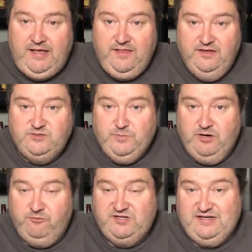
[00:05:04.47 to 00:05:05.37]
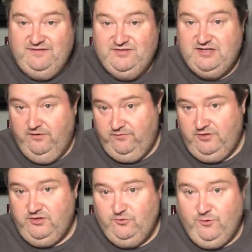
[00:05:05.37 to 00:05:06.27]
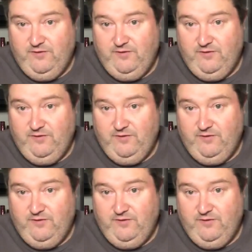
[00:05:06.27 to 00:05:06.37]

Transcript: This beer received silver at the twenty